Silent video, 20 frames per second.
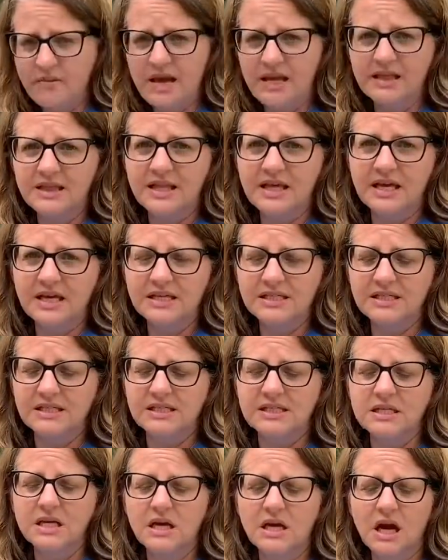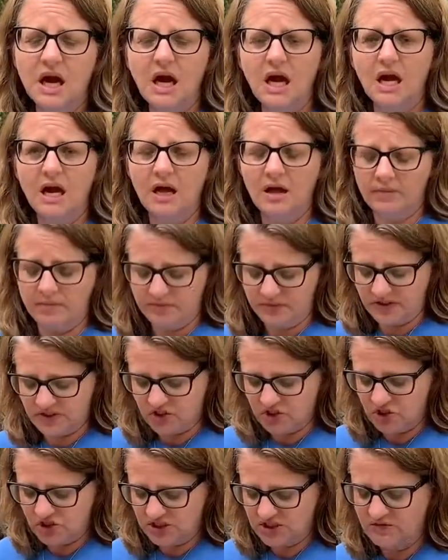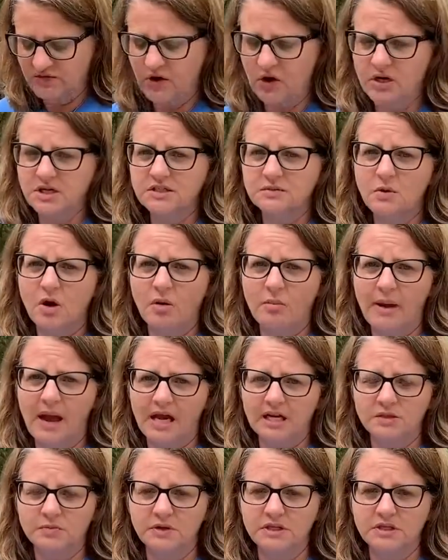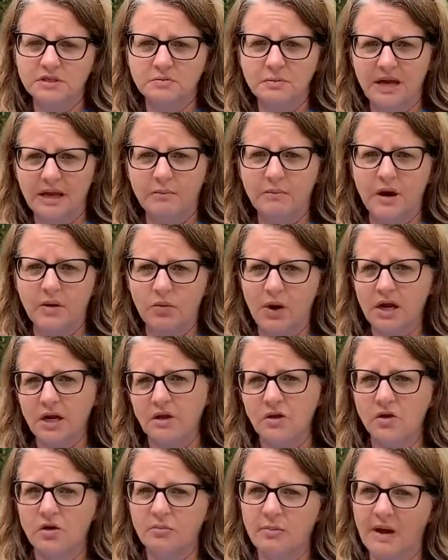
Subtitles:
made this, this is just a very small batch, but to make my regular